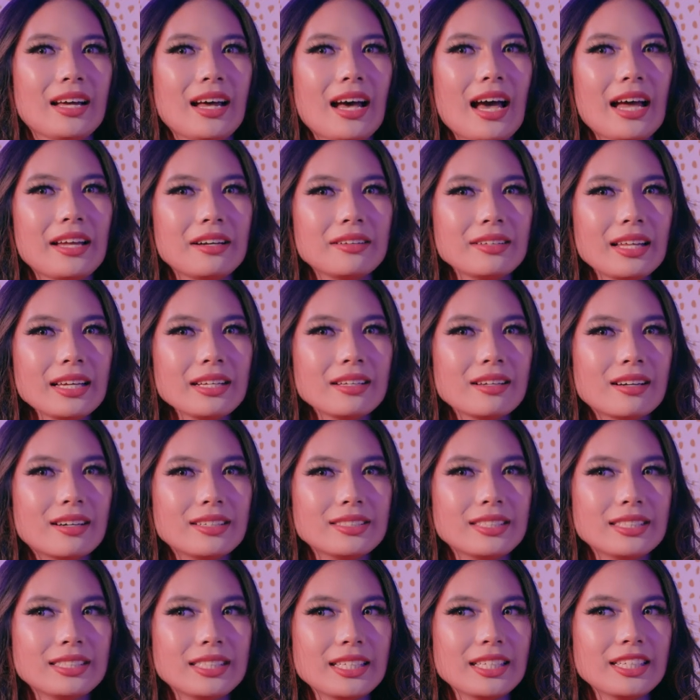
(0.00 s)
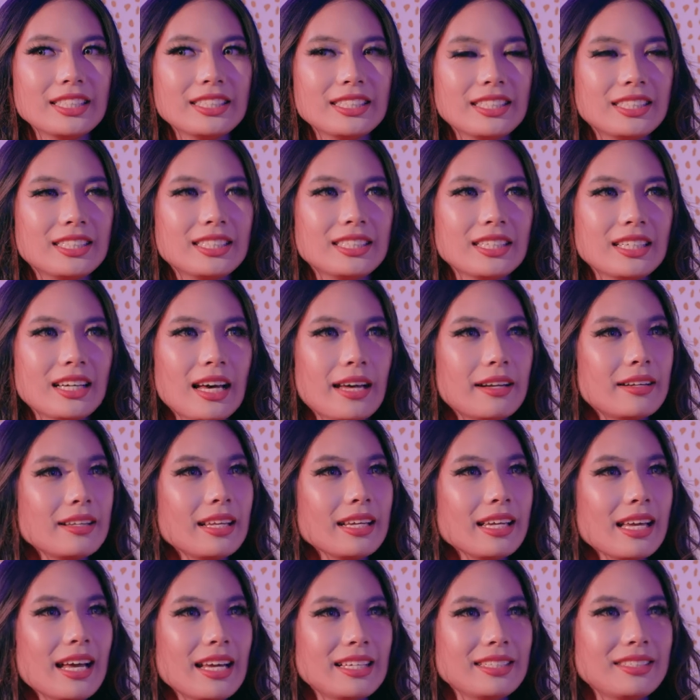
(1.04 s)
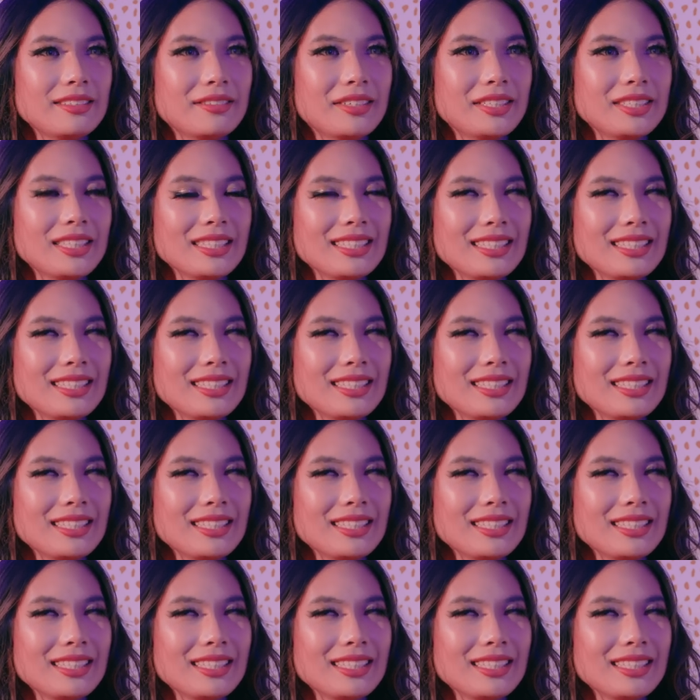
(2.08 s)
I don't like narcissists. I don't like guys who are just